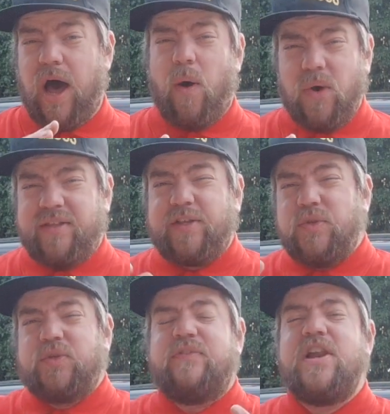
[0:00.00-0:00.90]
I wanted to do
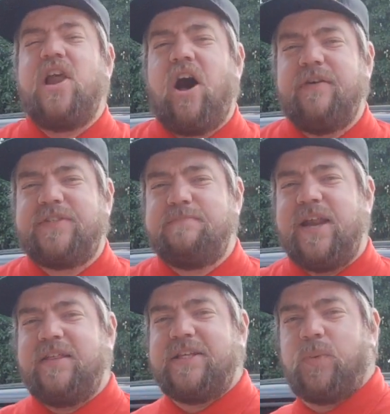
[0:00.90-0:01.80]
sort of a live
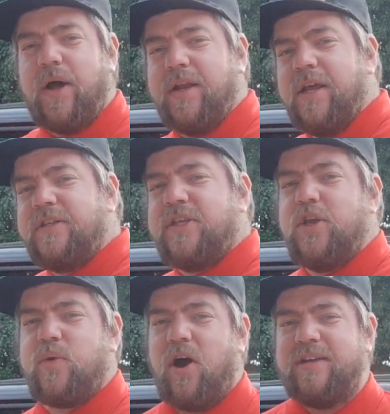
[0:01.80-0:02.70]
smell of this one so
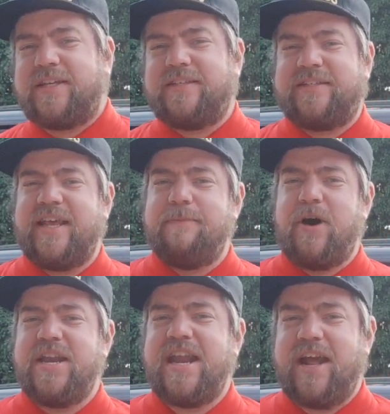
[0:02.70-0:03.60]
you guys could see
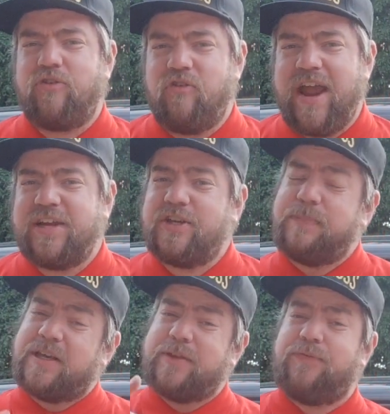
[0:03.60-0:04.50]
my natural reaction,
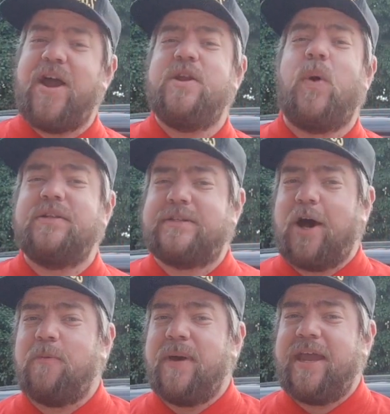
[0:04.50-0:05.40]
because a friend once
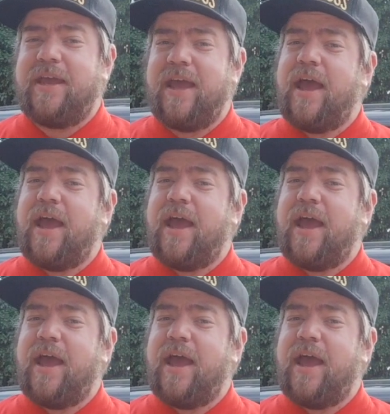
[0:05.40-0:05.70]
told me,